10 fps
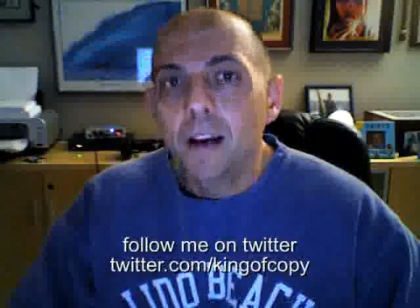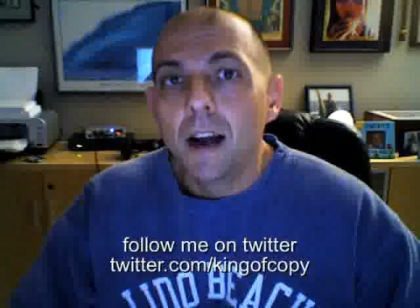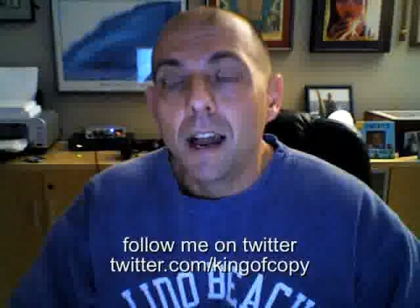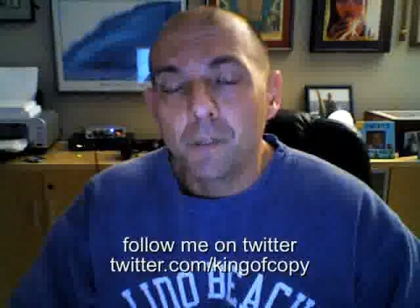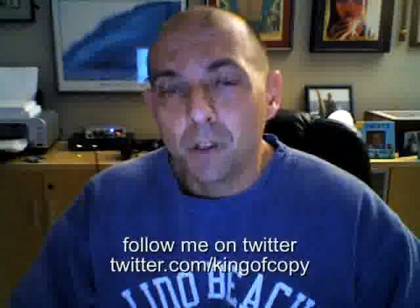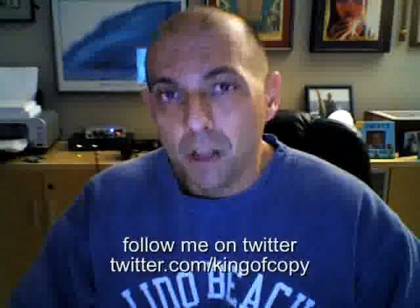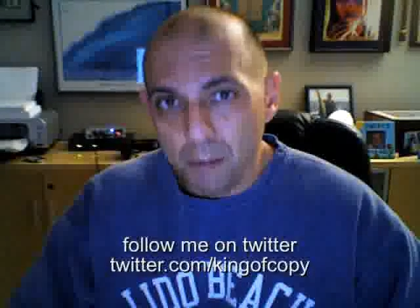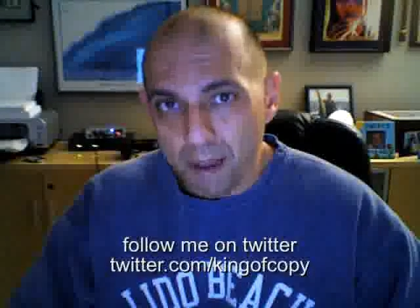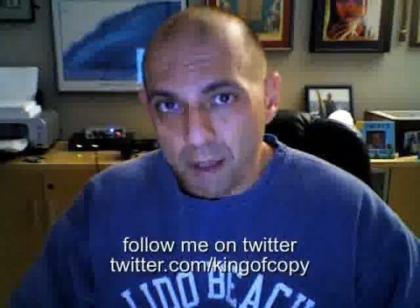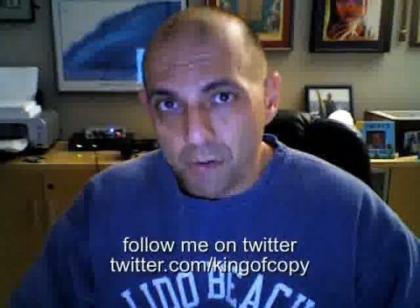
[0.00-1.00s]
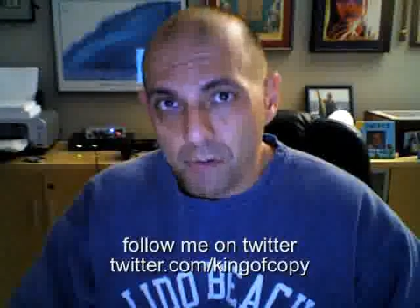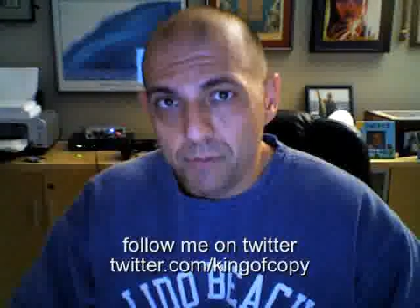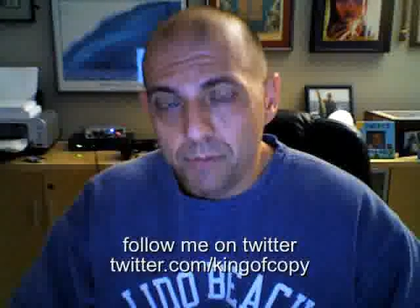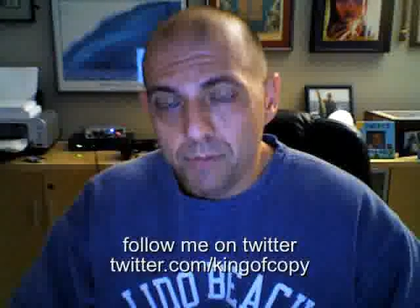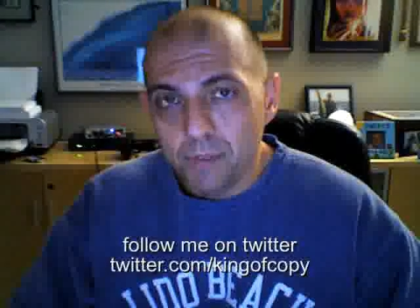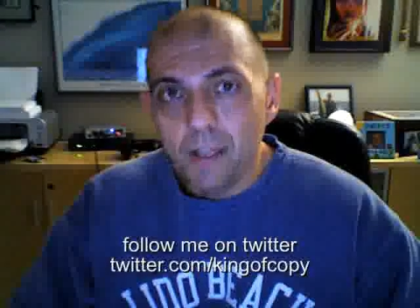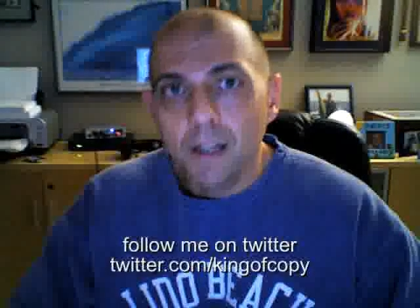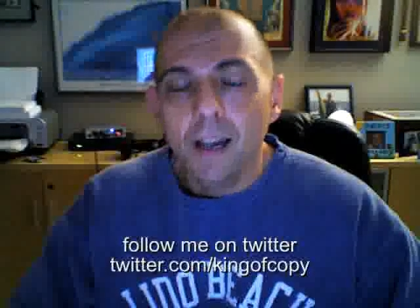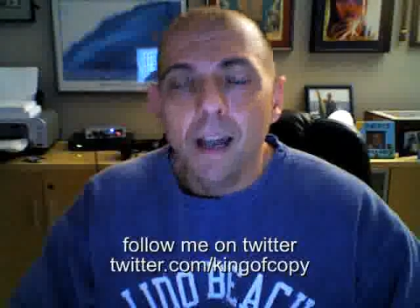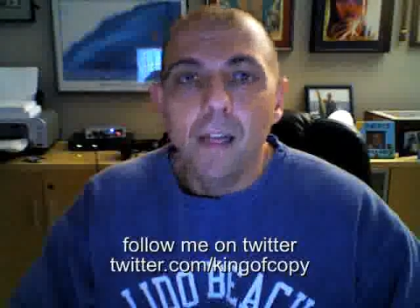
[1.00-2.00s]
I have to go to the bathroom.
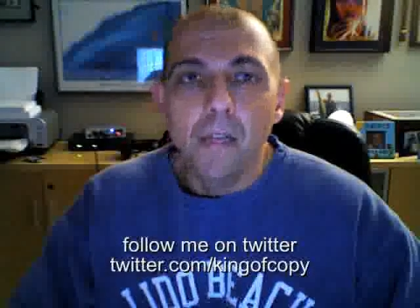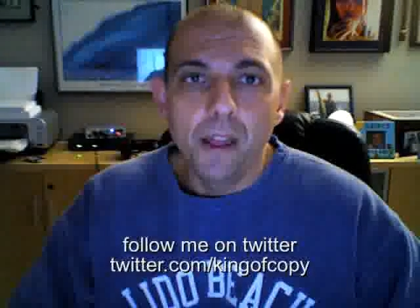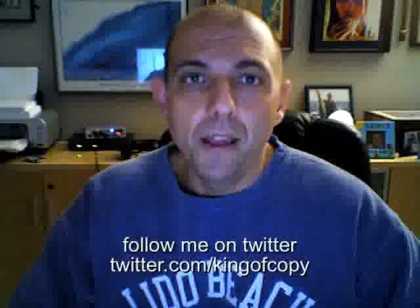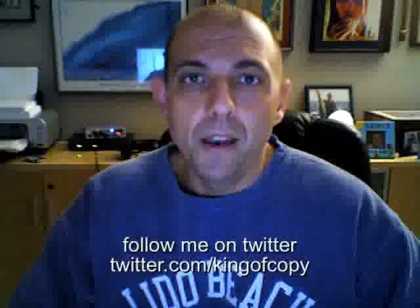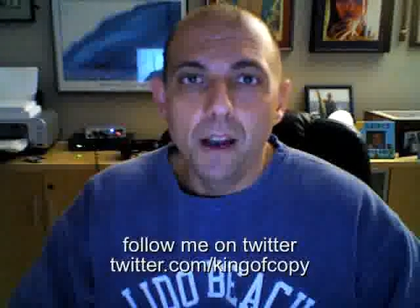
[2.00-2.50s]
And then